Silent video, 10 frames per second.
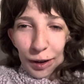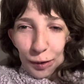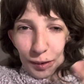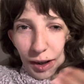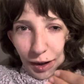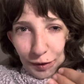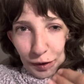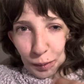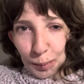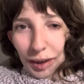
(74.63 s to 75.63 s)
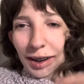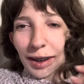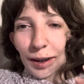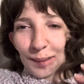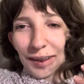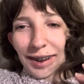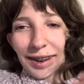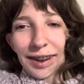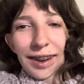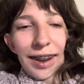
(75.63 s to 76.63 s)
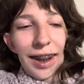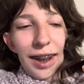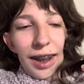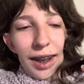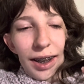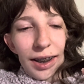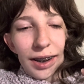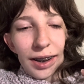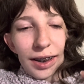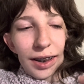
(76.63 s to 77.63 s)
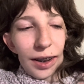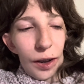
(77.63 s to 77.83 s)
Drive by Incubus, and